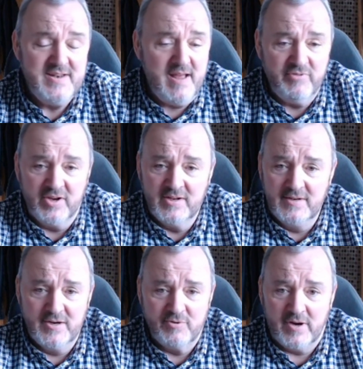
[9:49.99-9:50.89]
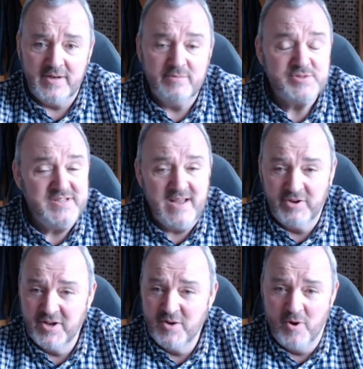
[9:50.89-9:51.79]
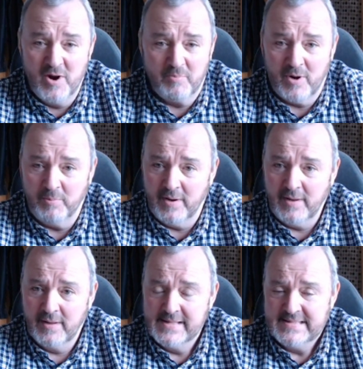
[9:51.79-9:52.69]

never going to look right and it was never going to work properly.